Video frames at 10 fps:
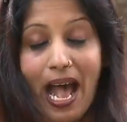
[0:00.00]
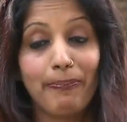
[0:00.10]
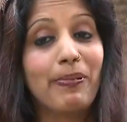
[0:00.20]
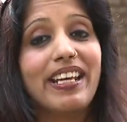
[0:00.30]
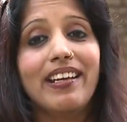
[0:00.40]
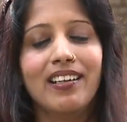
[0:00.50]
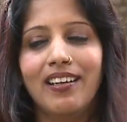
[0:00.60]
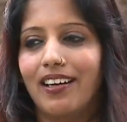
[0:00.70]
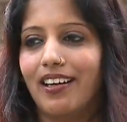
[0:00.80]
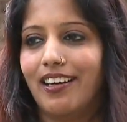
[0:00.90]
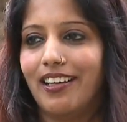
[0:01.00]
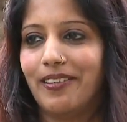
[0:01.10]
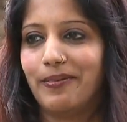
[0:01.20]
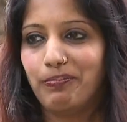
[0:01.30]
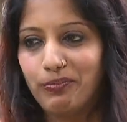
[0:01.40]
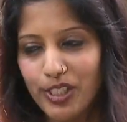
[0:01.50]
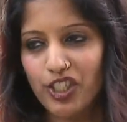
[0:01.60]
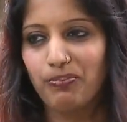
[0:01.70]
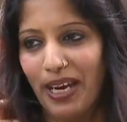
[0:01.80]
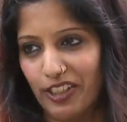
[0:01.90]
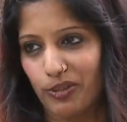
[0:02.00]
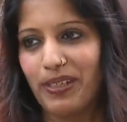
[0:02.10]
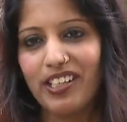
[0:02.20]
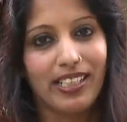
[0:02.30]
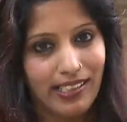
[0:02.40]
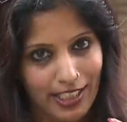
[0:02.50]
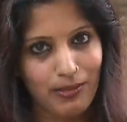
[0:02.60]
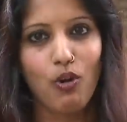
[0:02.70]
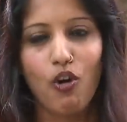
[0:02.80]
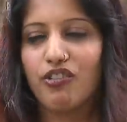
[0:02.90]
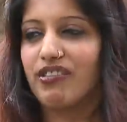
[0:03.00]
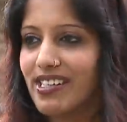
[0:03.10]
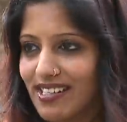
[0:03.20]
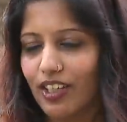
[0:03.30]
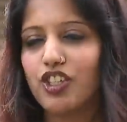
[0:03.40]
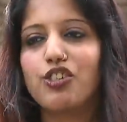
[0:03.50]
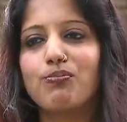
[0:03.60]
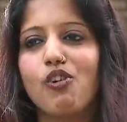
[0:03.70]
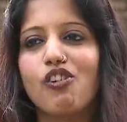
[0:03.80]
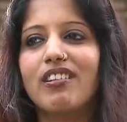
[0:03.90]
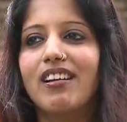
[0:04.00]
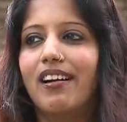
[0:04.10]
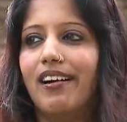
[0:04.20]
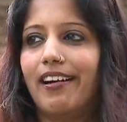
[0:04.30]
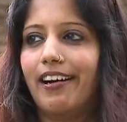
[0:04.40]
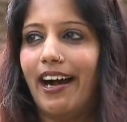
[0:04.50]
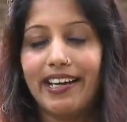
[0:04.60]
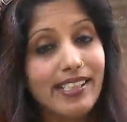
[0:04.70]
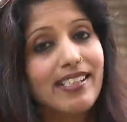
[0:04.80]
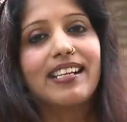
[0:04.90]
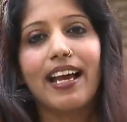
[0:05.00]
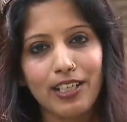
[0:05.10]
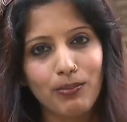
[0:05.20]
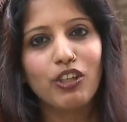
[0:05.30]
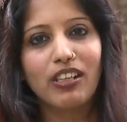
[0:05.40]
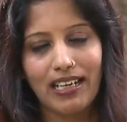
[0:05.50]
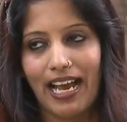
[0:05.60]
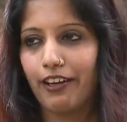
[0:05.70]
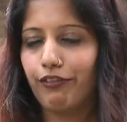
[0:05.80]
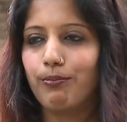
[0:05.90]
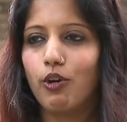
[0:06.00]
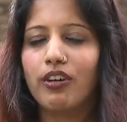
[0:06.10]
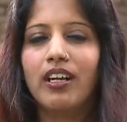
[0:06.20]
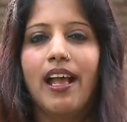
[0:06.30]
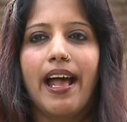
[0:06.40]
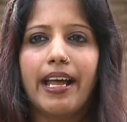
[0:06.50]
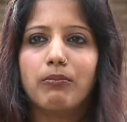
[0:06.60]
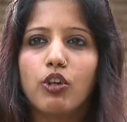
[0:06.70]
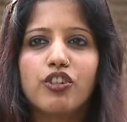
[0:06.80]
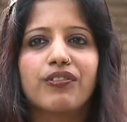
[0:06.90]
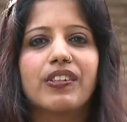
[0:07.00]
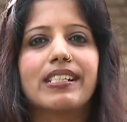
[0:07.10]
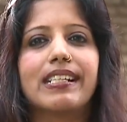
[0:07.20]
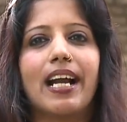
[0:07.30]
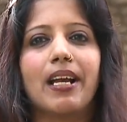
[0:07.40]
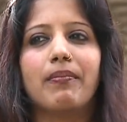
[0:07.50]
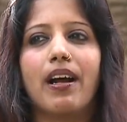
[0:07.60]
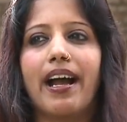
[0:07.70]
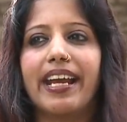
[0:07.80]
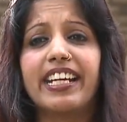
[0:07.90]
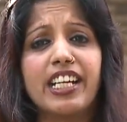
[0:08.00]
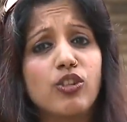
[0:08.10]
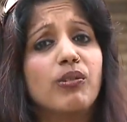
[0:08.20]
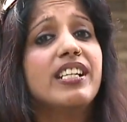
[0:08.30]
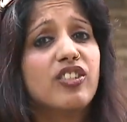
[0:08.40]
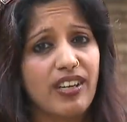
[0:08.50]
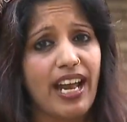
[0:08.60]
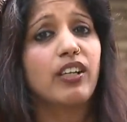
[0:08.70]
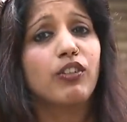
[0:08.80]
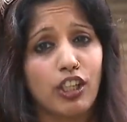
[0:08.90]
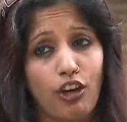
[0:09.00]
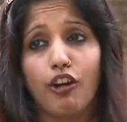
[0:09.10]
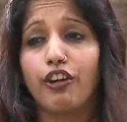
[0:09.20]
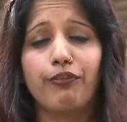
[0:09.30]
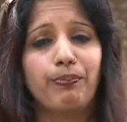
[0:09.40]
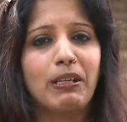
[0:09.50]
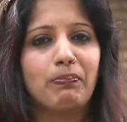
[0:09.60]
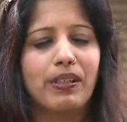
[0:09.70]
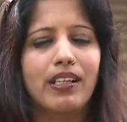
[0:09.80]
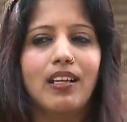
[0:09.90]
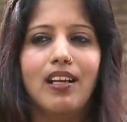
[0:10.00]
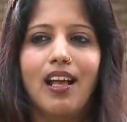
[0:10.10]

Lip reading: happy, which makes me learn more, research more, understand about life more, and most of the time I get to interact with lot of people.